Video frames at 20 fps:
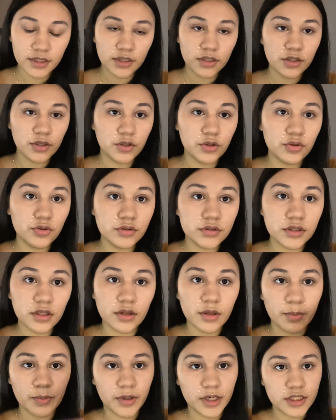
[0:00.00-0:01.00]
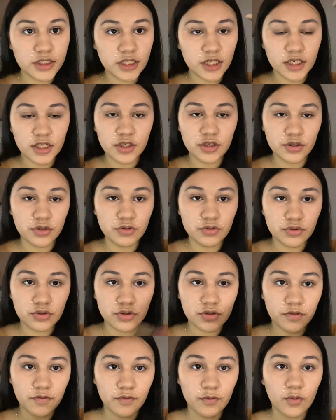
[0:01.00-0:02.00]
Use the brush that you used
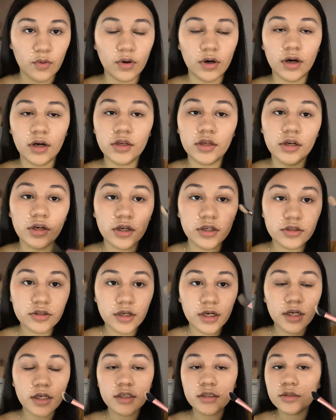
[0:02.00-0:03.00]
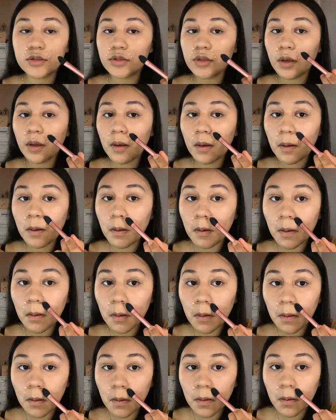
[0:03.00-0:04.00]
for your under eyes
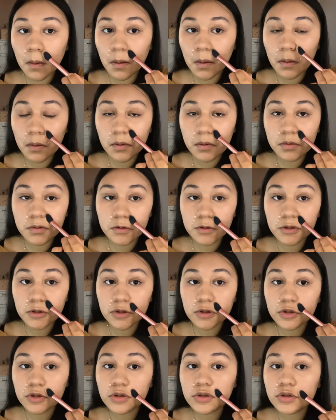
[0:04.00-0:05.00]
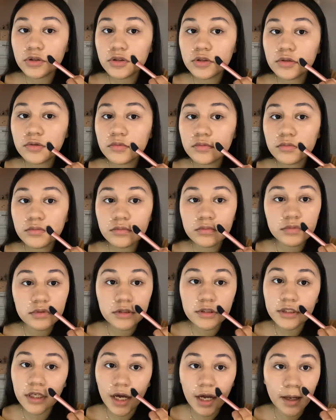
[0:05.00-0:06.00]
and just
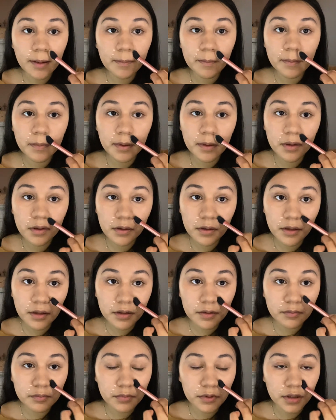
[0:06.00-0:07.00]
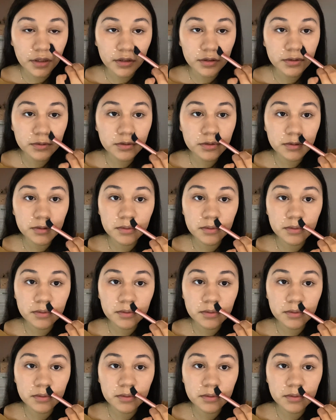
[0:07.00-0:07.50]
tap and blend.